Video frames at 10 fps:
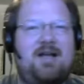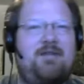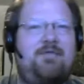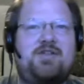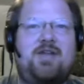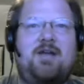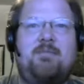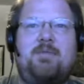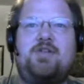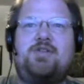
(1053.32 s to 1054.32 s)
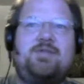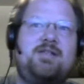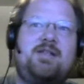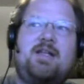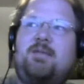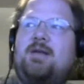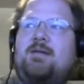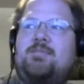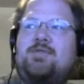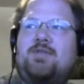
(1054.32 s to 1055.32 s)
a flashlight, but it shoots these deadly
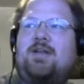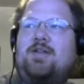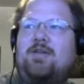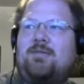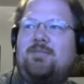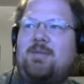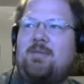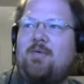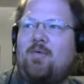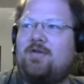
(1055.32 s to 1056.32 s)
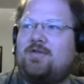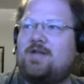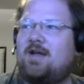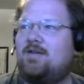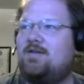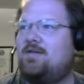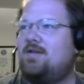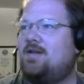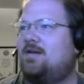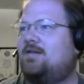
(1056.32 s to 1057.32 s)
beams. Or like you could maybe work your tech into
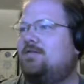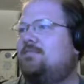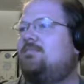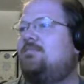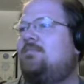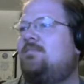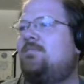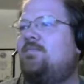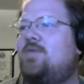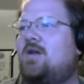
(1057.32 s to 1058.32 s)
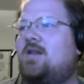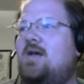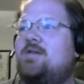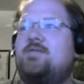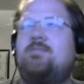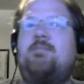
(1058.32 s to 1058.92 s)
the class.